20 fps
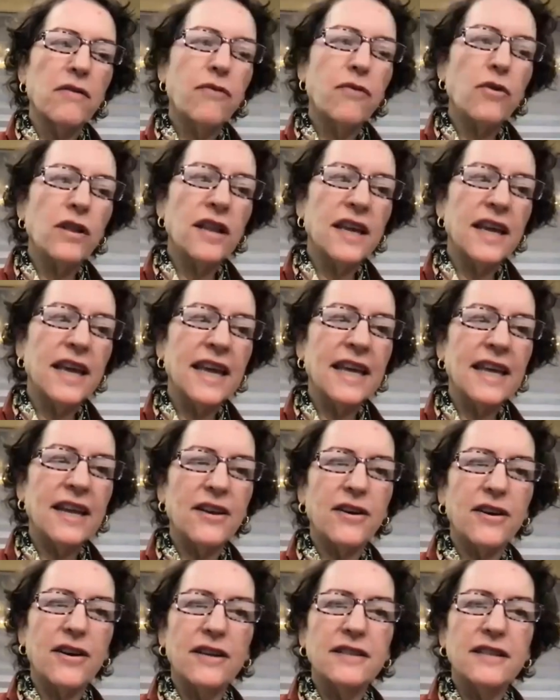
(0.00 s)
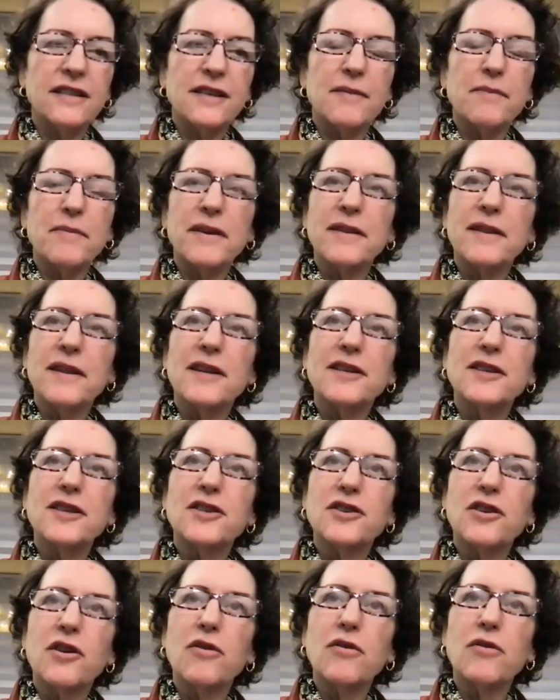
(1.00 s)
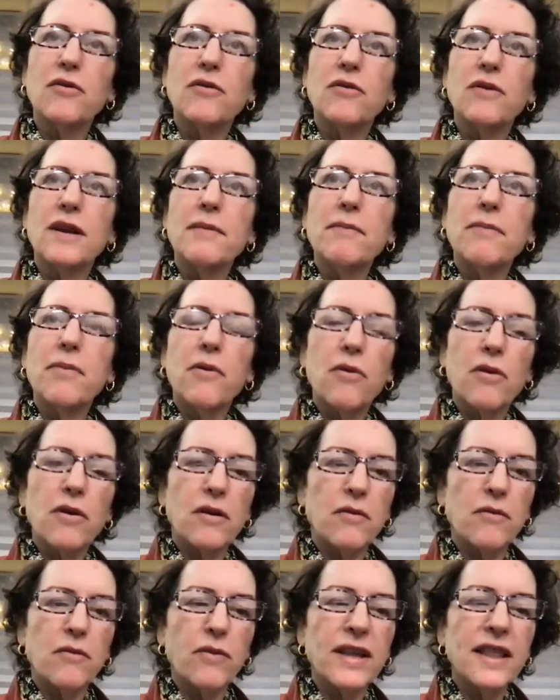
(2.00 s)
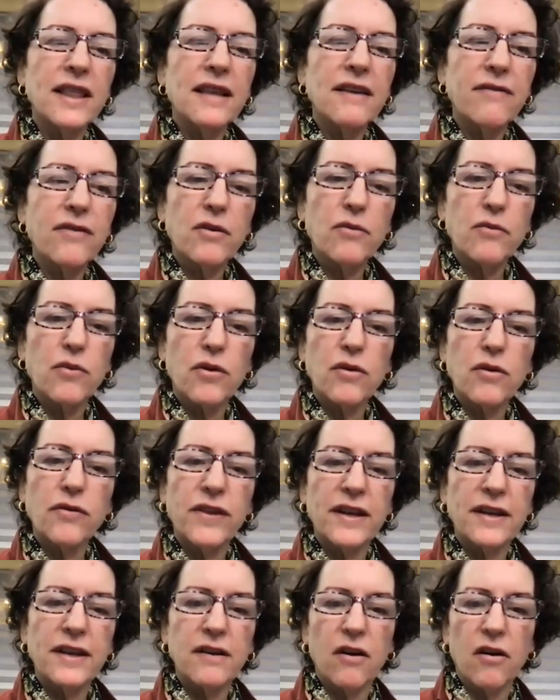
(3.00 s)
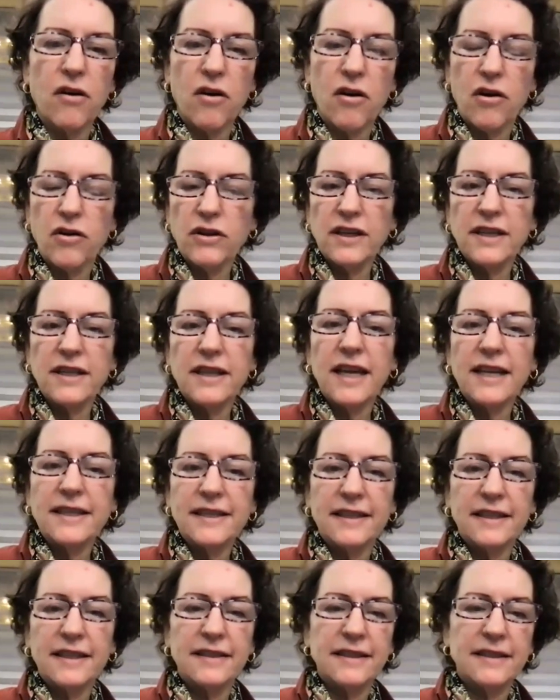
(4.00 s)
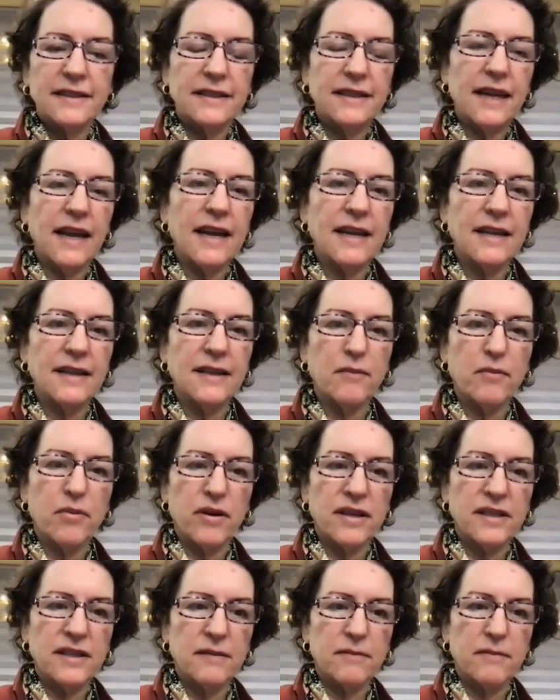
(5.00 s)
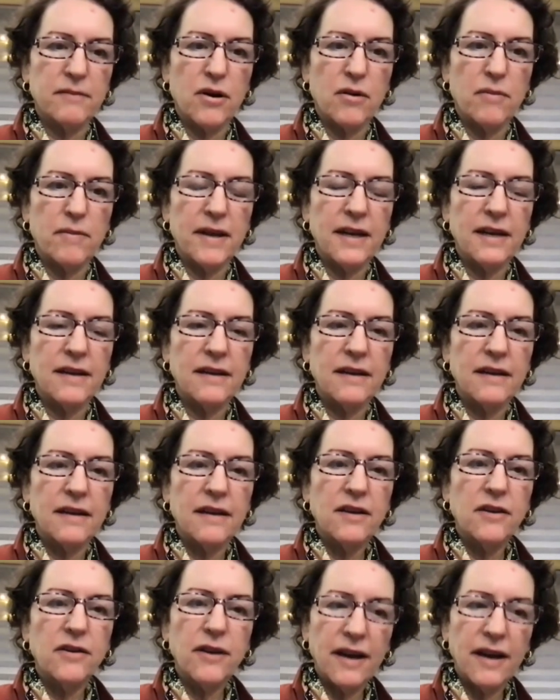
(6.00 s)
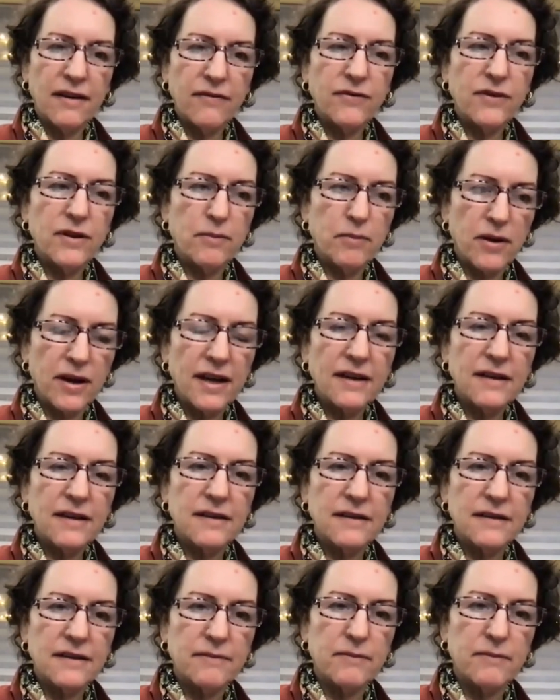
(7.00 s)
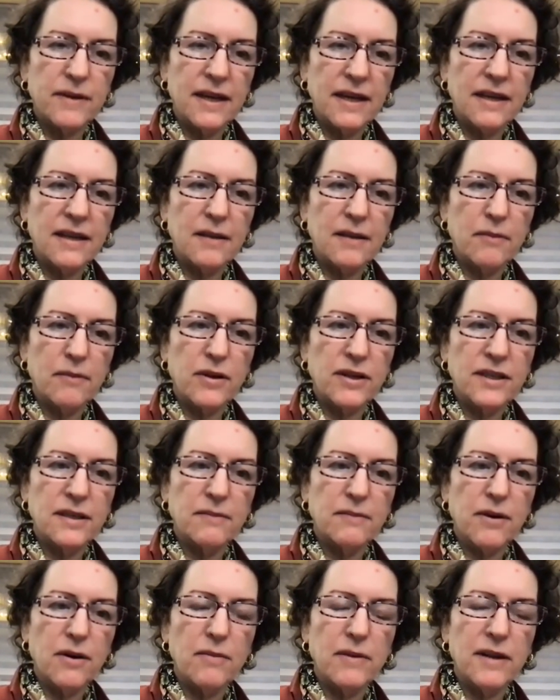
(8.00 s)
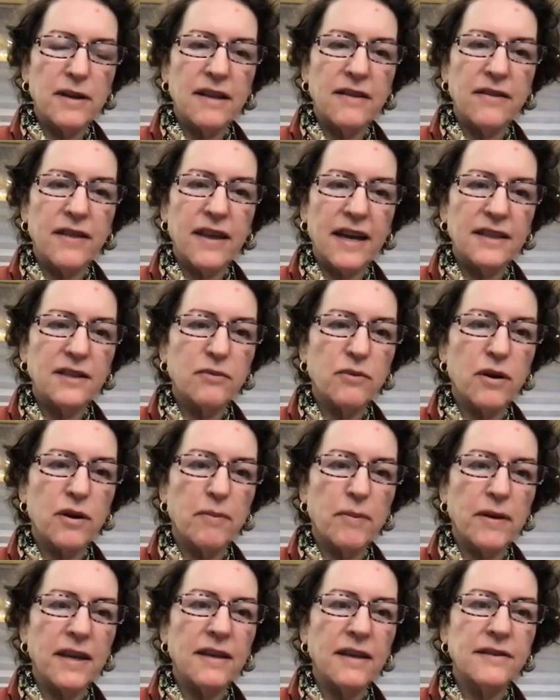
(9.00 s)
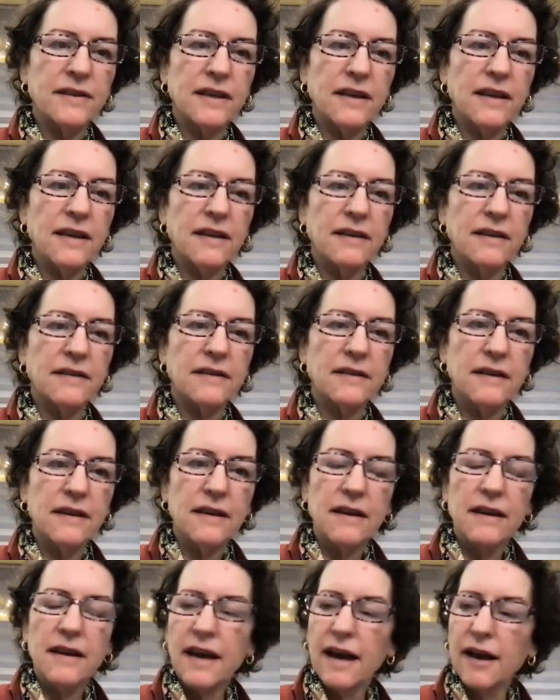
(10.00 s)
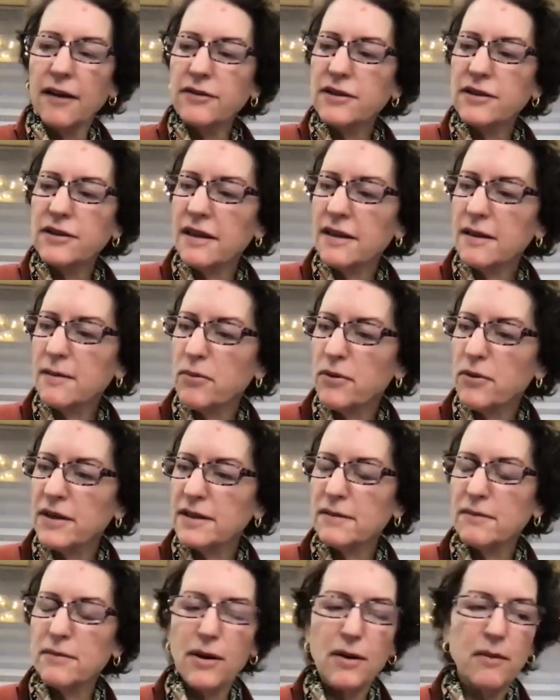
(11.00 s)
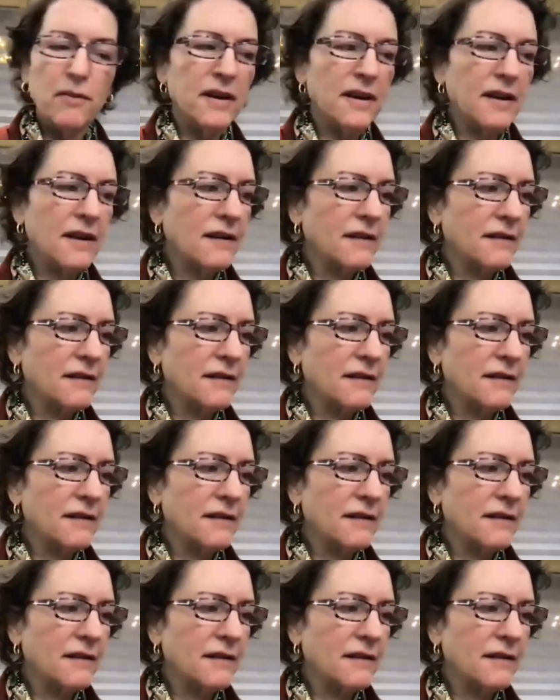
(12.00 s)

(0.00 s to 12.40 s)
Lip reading: really hit on something that is so important. We live in a world that hardly lets us stay in the present moment. You have to practice being in the present moment, and that's where peace is. Outside the present moment,